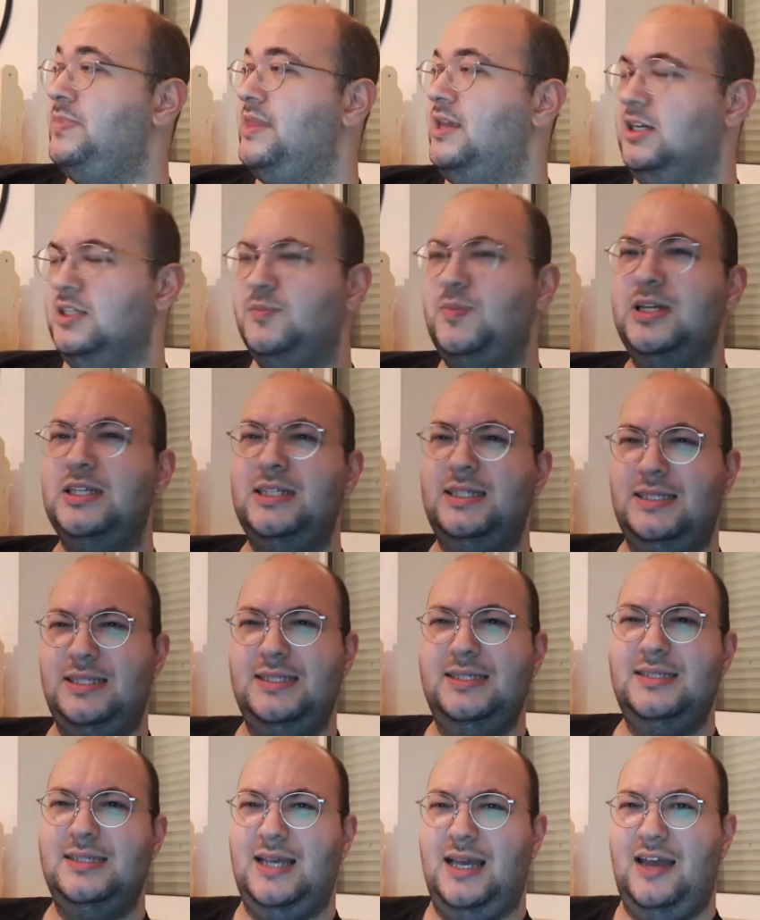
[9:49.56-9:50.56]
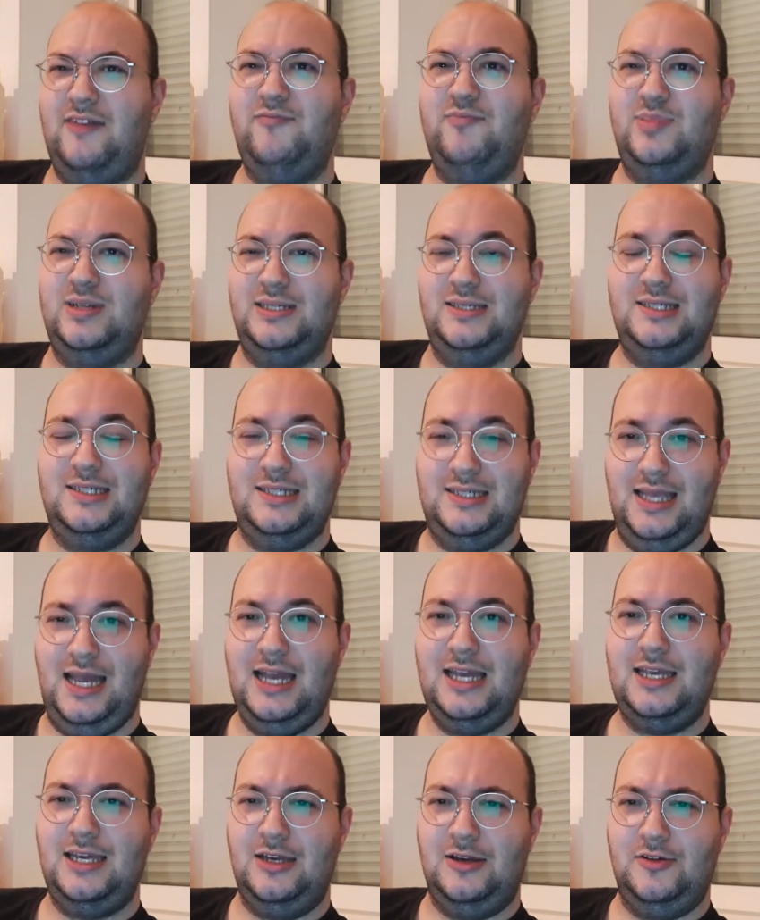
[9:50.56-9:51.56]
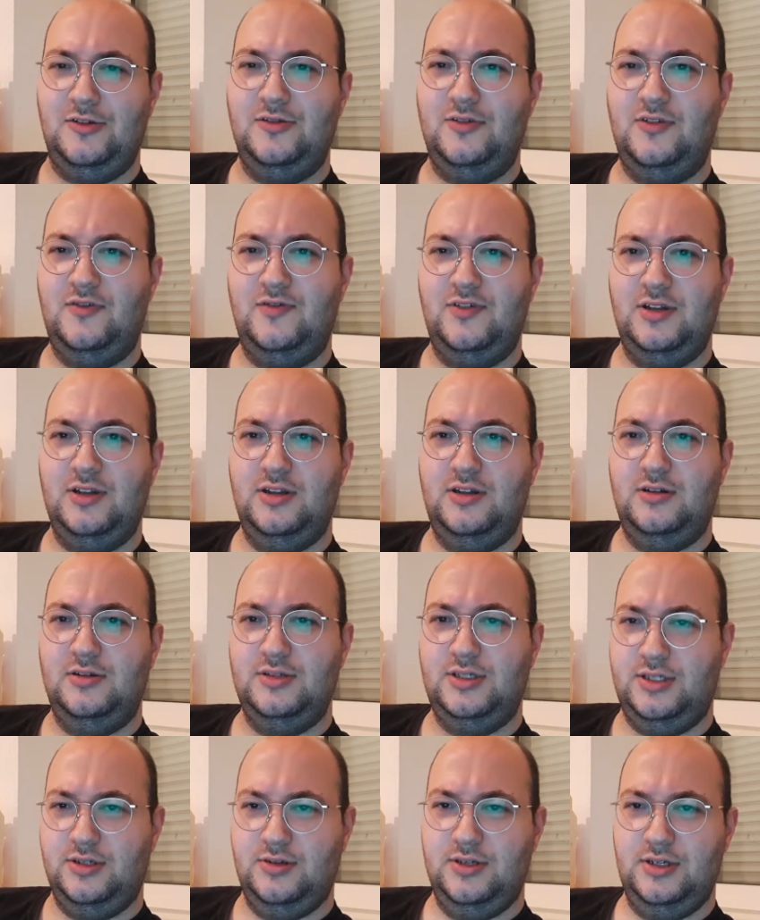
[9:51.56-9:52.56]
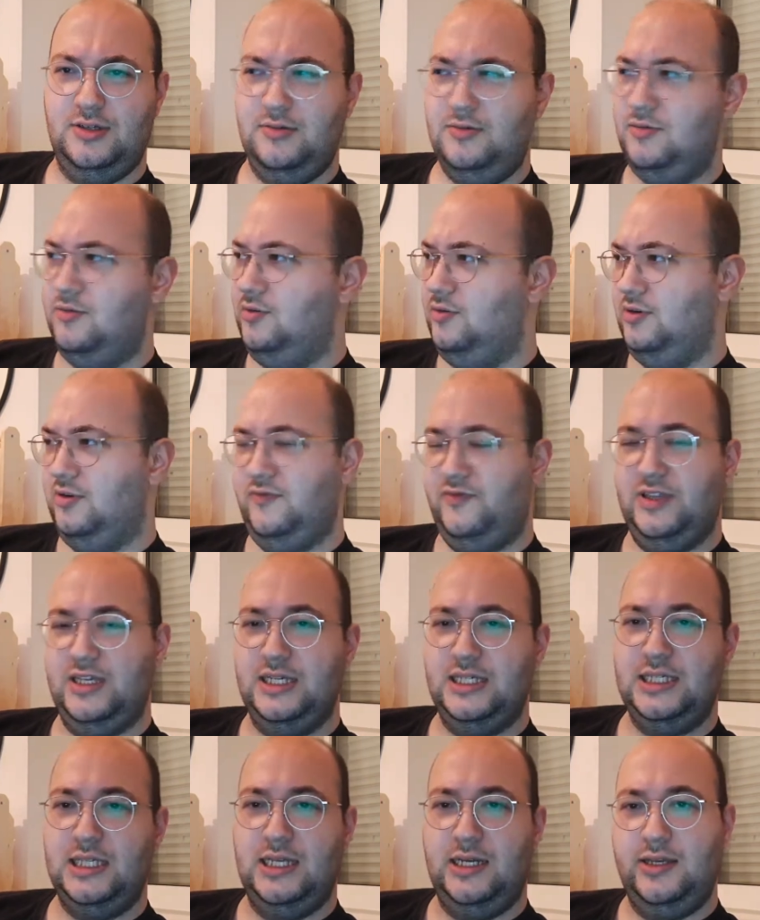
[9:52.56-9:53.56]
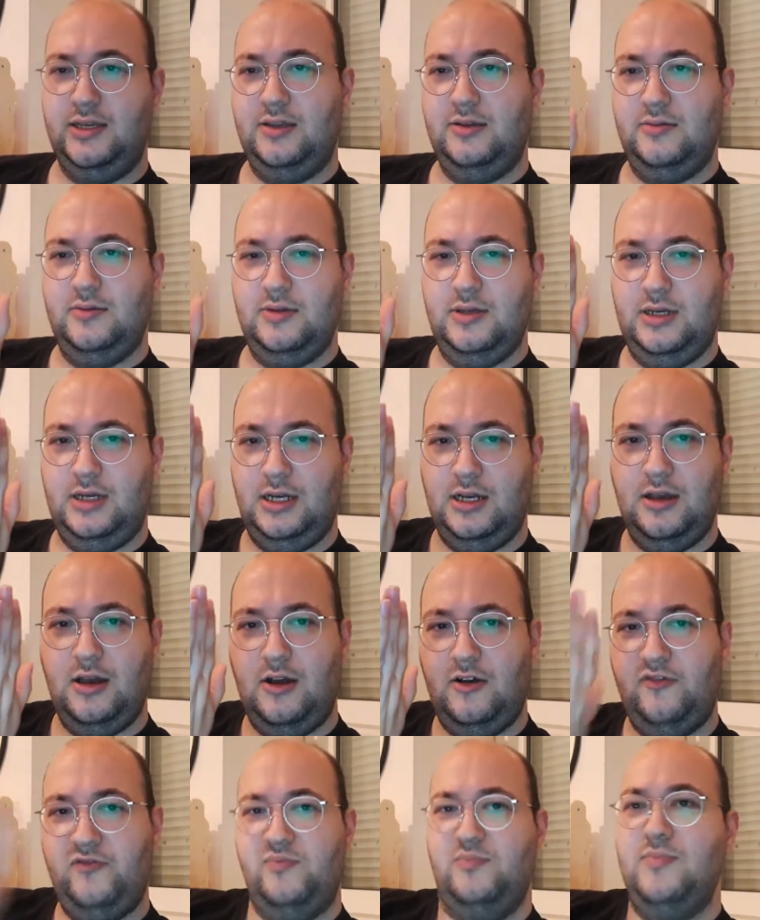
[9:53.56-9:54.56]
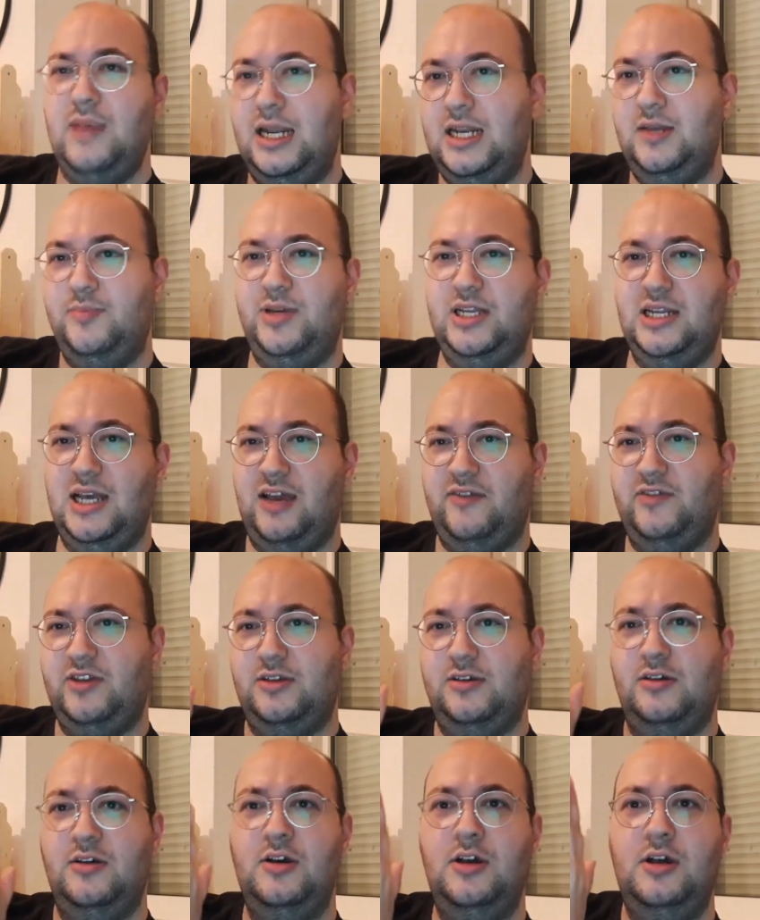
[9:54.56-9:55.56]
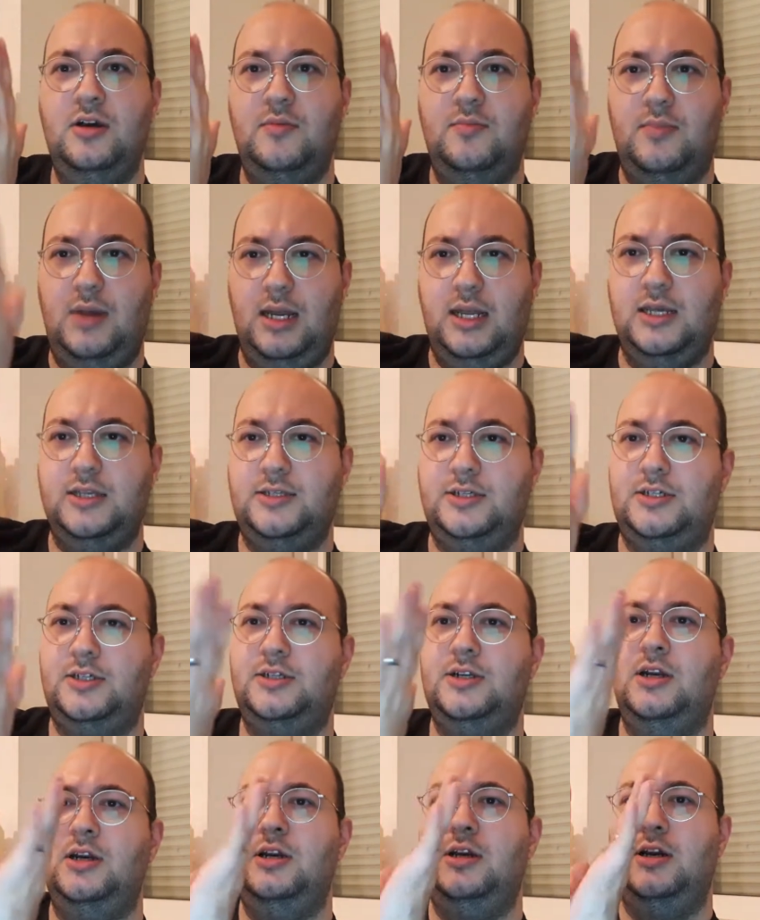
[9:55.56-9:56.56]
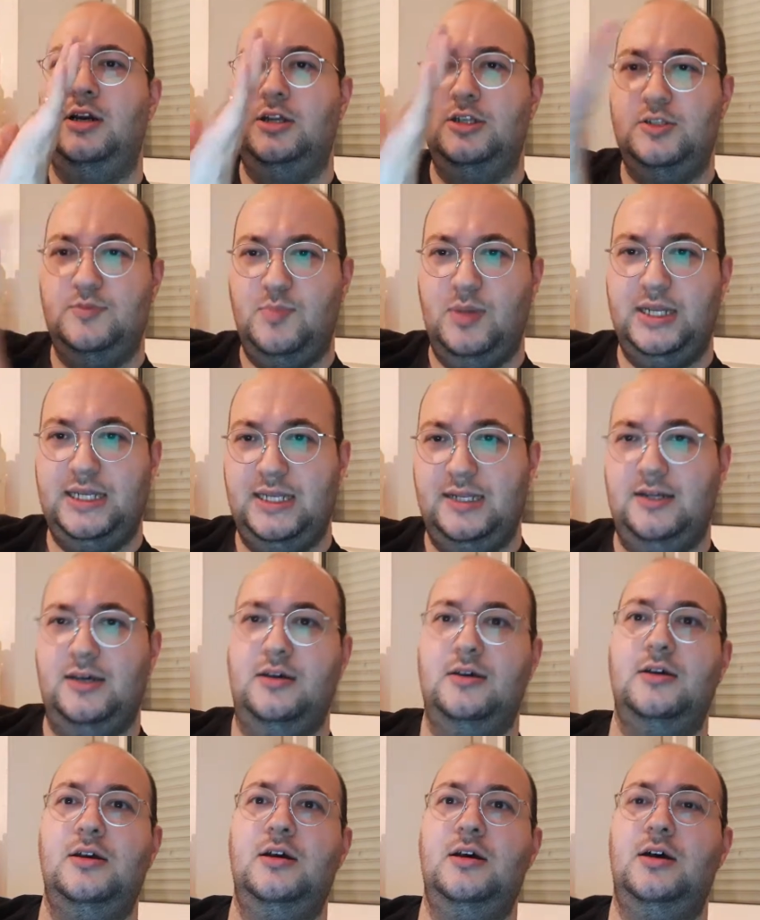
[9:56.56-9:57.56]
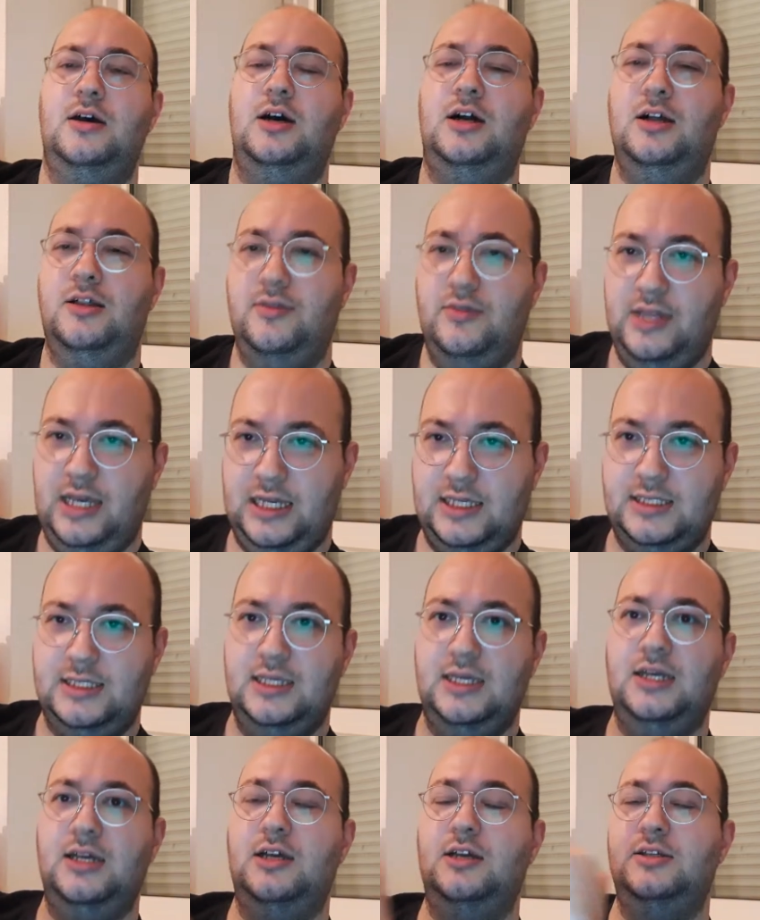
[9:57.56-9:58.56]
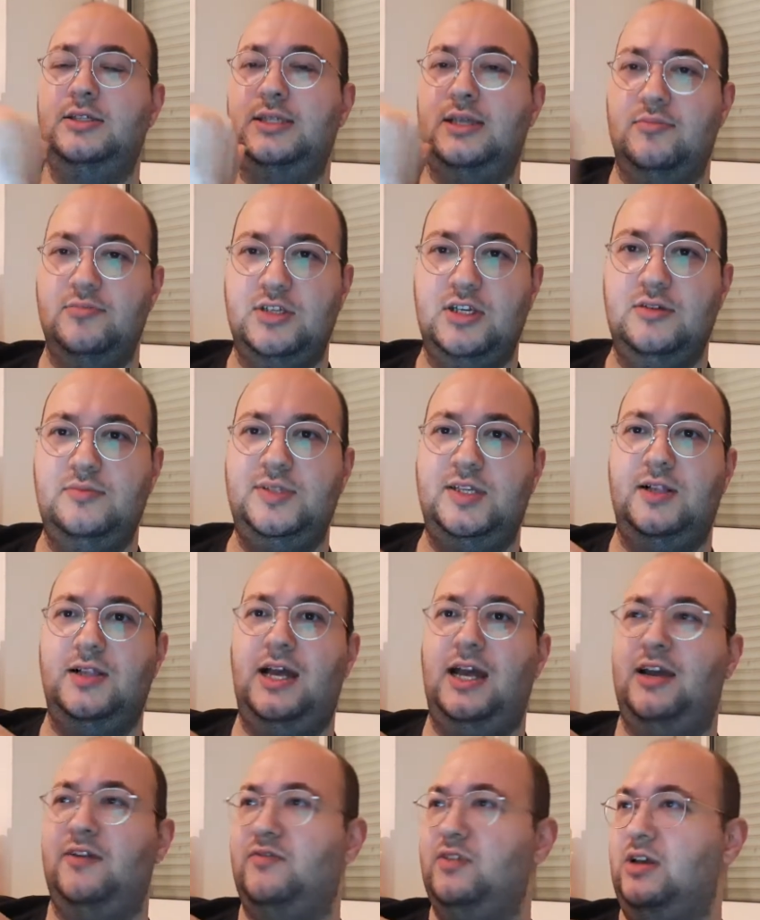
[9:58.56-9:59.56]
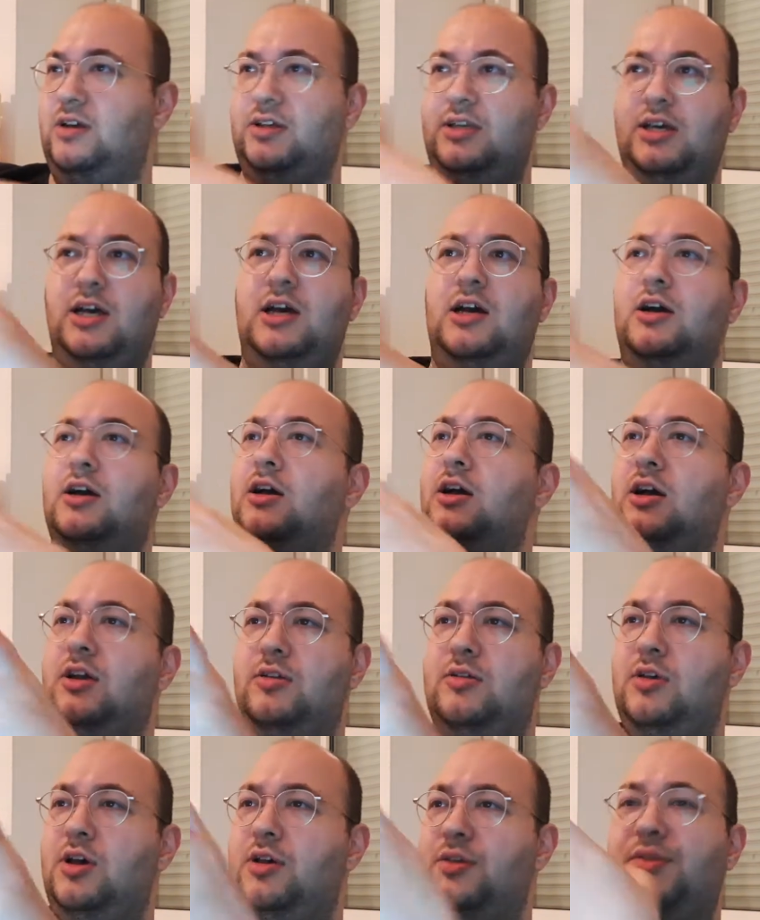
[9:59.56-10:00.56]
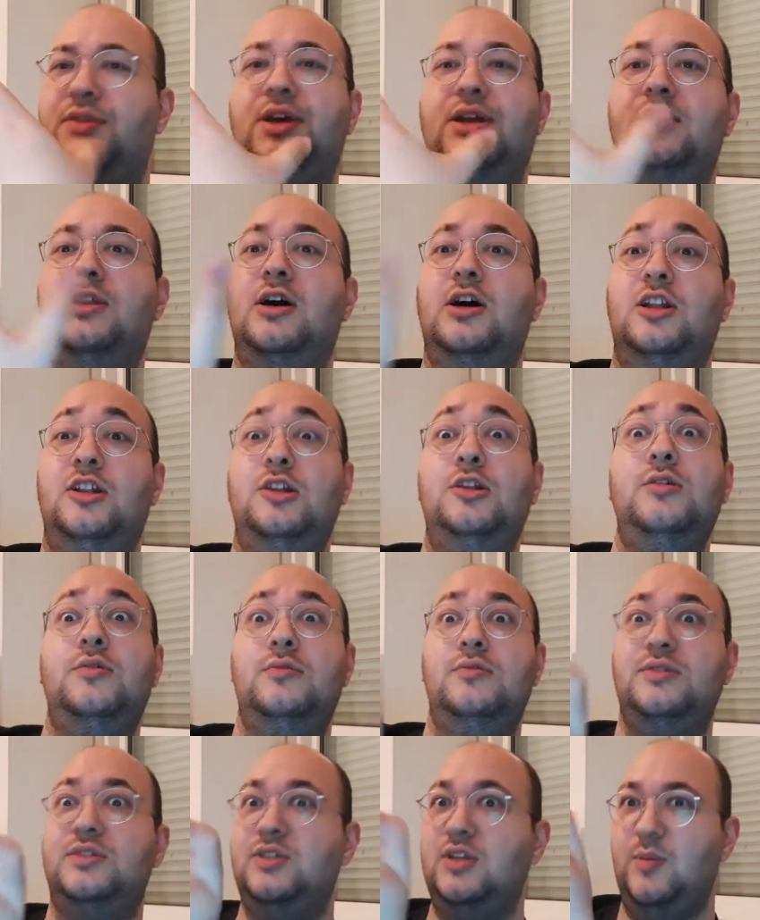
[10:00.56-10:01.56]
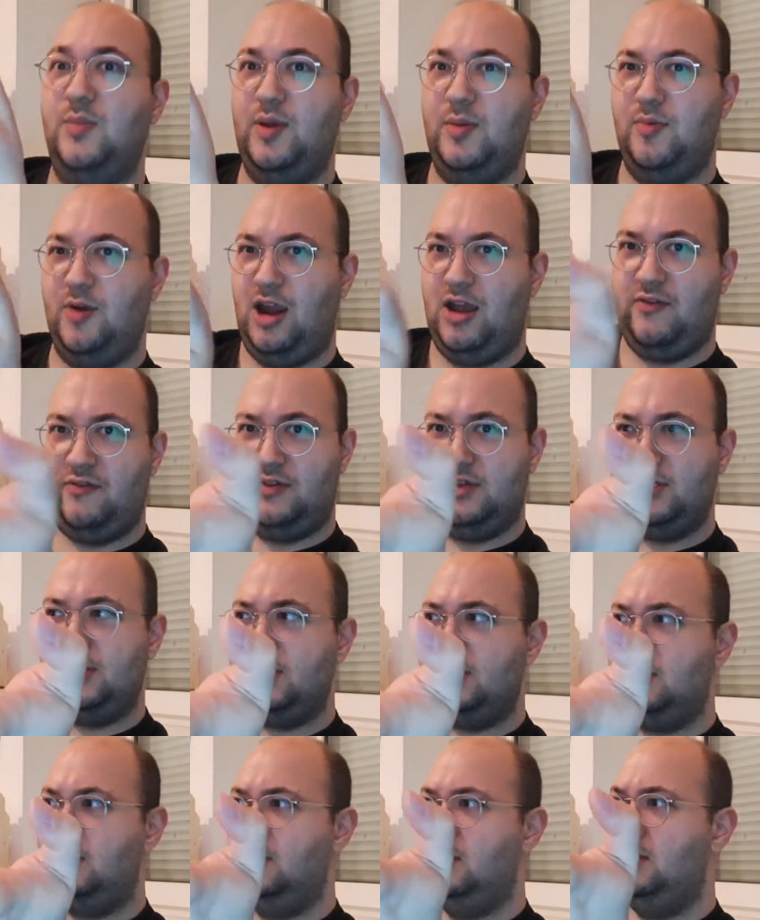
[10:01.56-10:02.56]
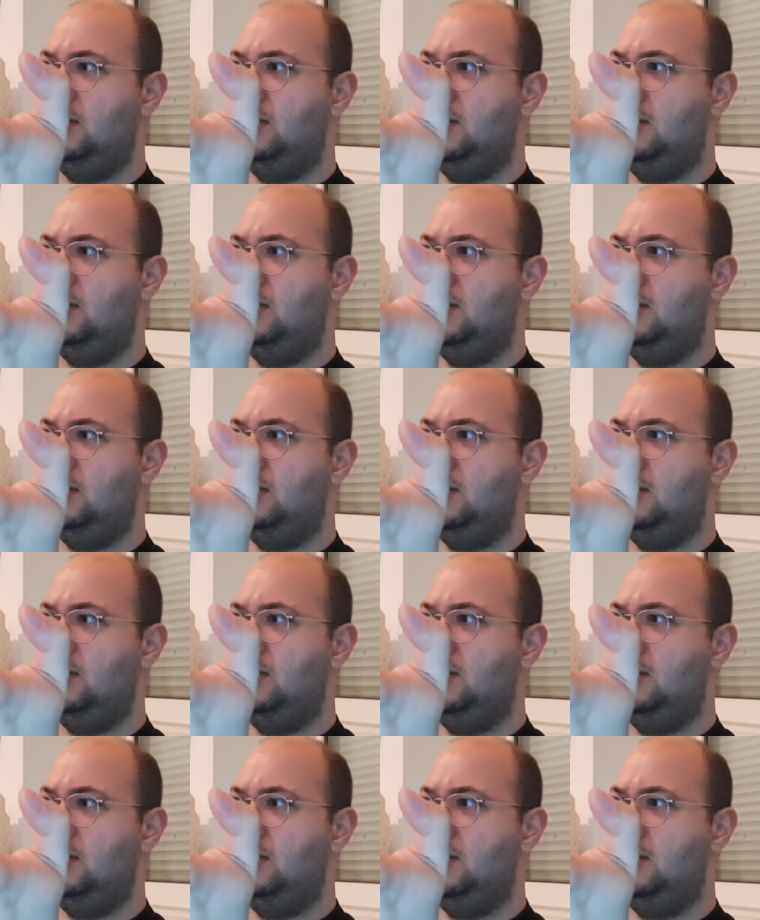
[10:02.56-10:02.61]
Especially since I haven't been snacking an awful lot during all of this. Like, I've mainly been having my lunch and my dinner, and that's it. And sometimes I'll have like a thing that alludes to be breakfast.